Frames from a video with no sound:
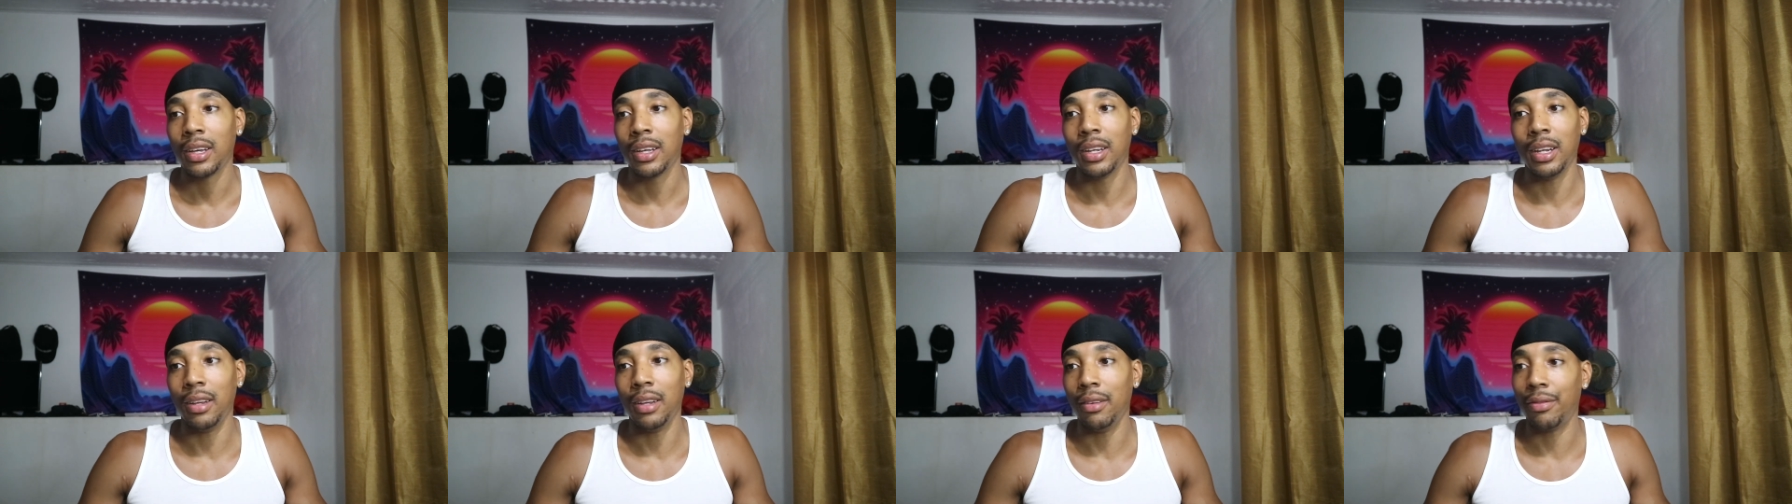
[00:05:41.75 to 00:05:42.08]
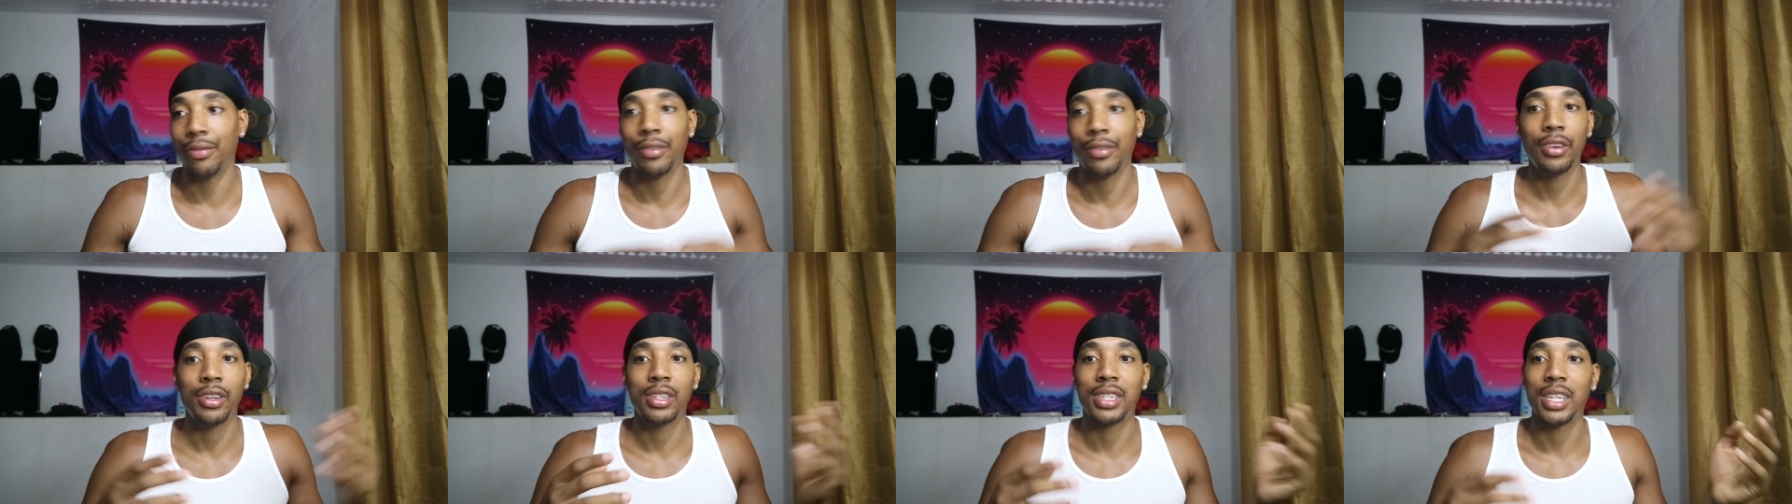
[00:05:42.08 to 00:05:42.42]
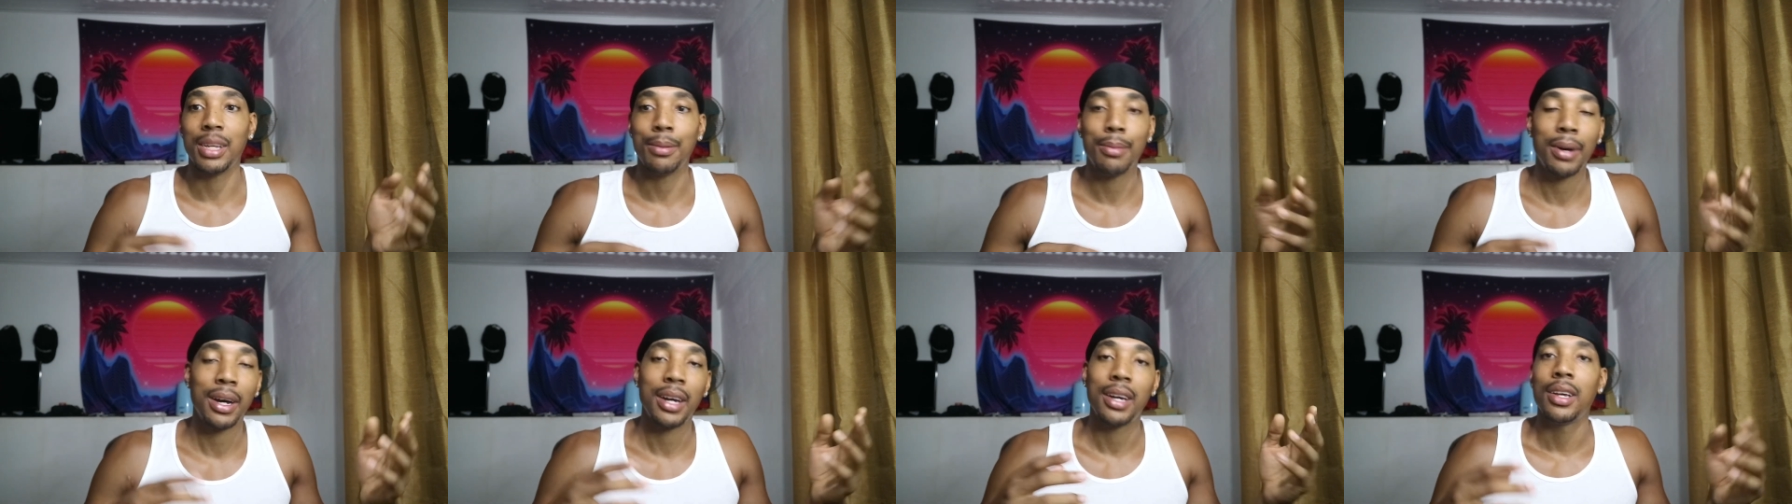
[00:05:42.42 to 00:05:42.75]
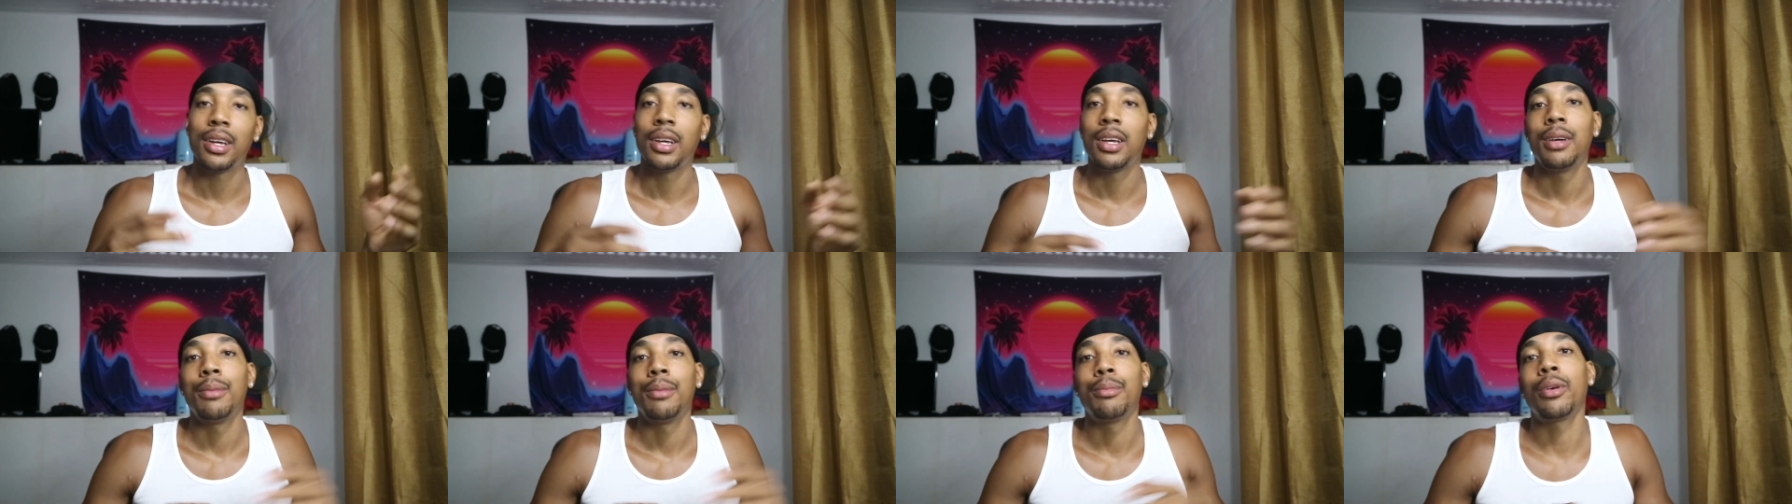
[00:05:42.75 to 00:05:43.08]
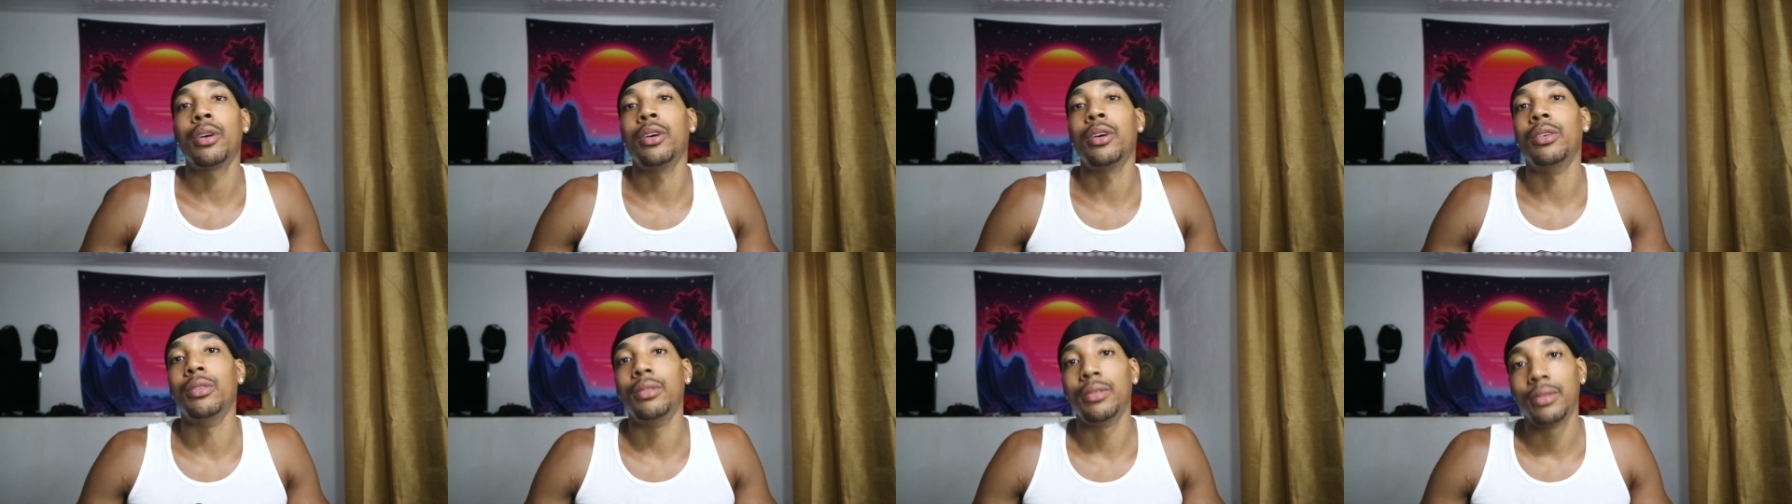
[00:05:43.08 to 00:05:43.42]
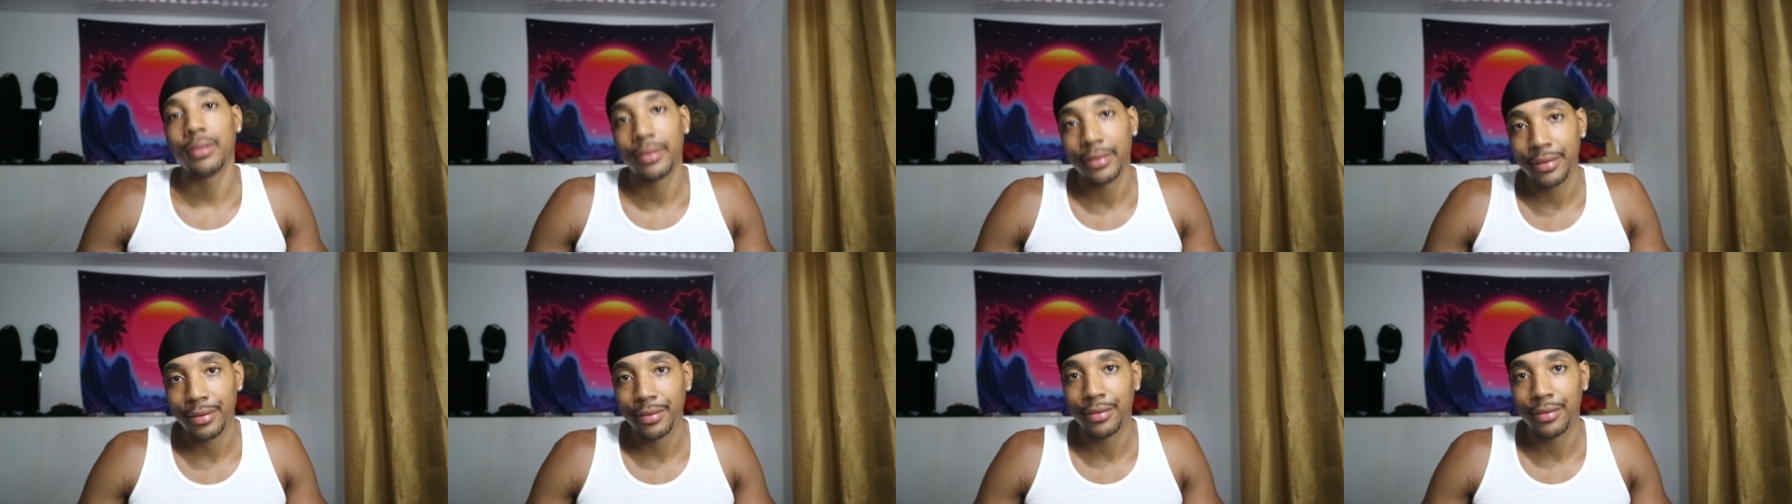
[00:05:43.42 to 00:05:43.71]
and then Thursday. But bro,